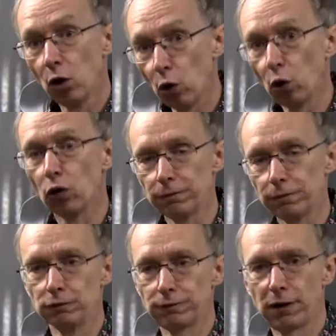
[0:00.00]
or
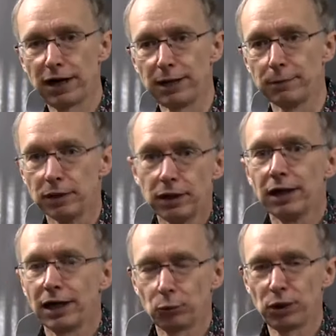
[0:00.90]
full frame.
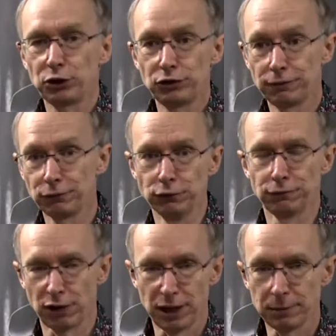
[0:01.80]
And when you're in full
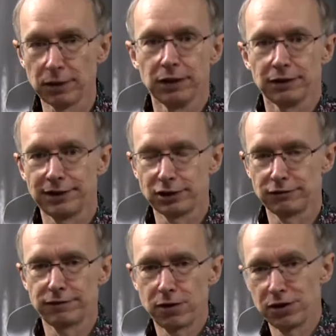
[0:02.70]
frame, there are
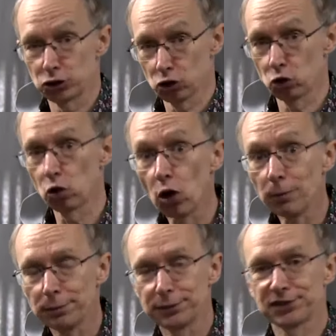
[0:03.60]
various
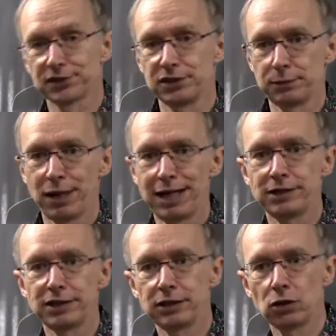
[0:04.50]
crops
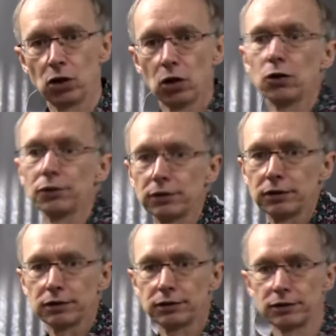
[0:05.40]
depending
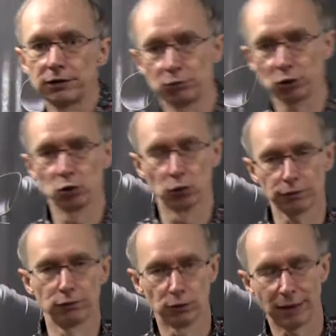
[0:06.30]
on the record
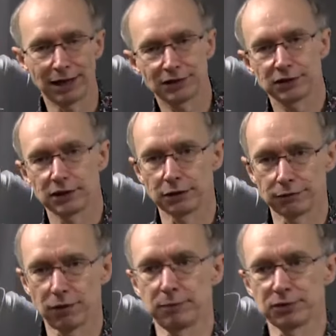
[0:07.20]
format and the
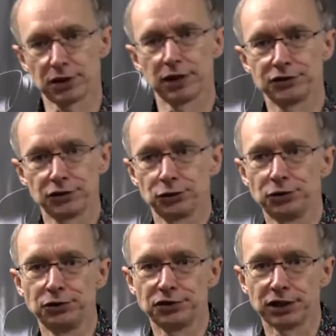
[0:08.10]
frame size that you're
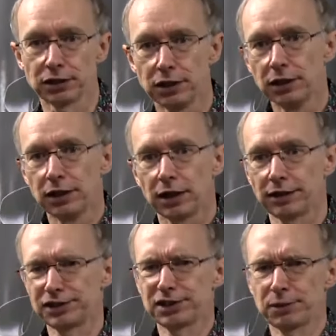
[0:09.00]
using. And
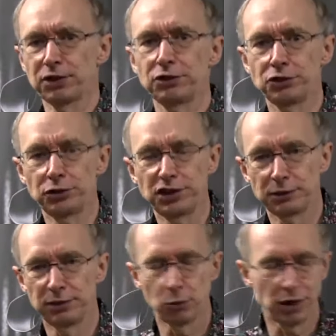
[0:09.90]
this is something you do need to
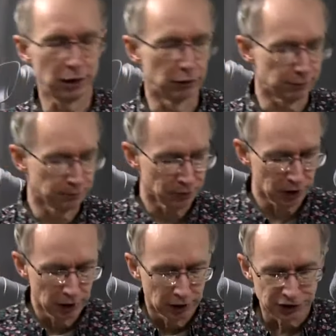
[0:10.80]
be aware of.
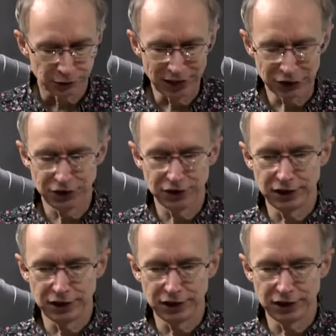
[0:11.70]
So actually